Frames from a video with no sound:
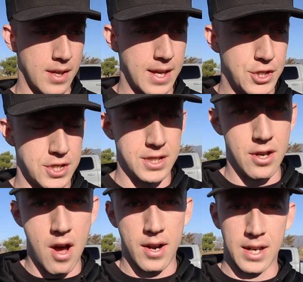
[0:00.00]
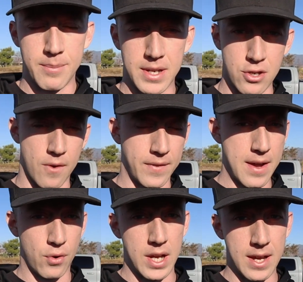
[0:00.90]
it's just not going to be in your
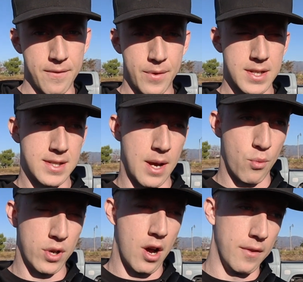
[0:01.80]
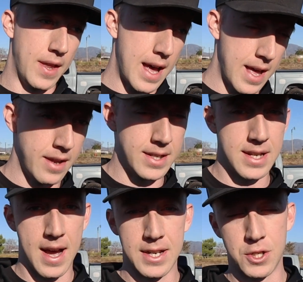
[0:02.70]
favor if someone on that end
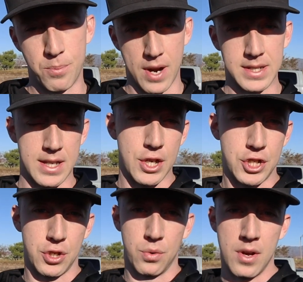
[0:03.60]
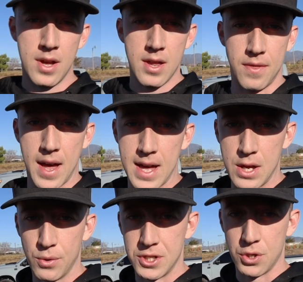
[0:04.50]
decides to press the issue that
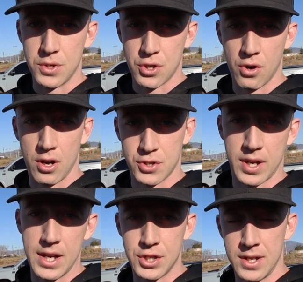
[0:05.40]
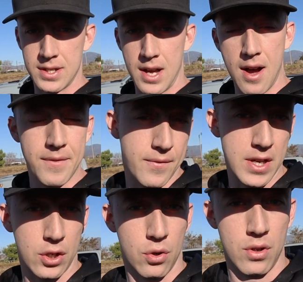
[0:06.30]
it was due to your altercations of the
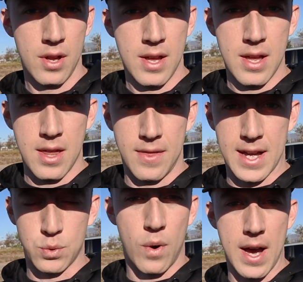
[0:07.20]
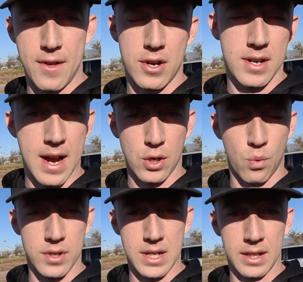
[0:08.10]
vehicle. That's why they're denying your
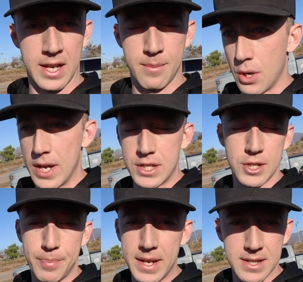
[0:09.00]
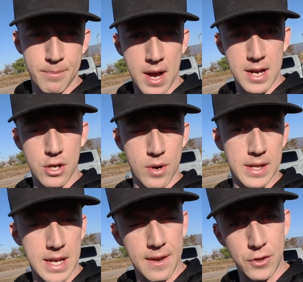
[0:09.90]
warranty claim. So it's just peace of mind knowing
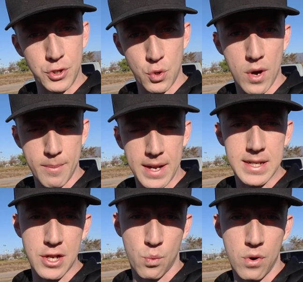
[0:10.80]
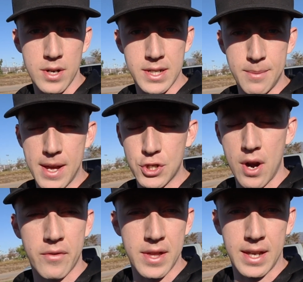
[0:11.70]
that if you do want to maintain your warranty, make
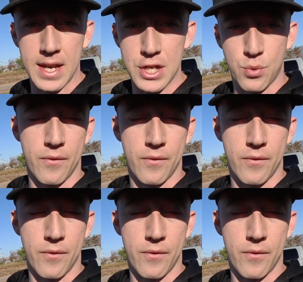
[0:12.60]
sure everything is